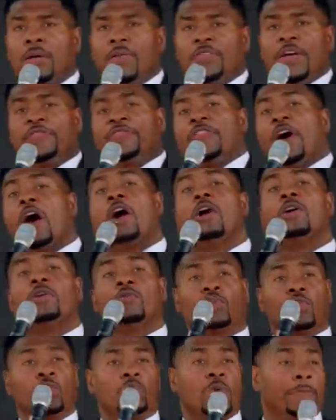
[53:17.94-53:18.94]
The third
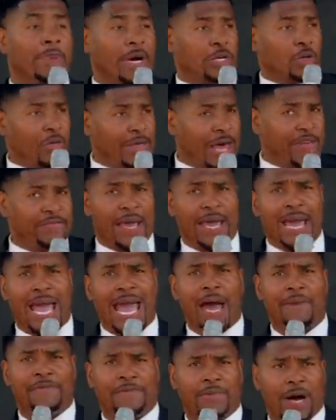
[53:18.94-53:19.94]
rebuttal that they
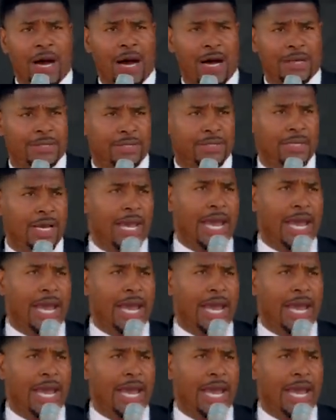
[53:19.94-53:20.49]
have for us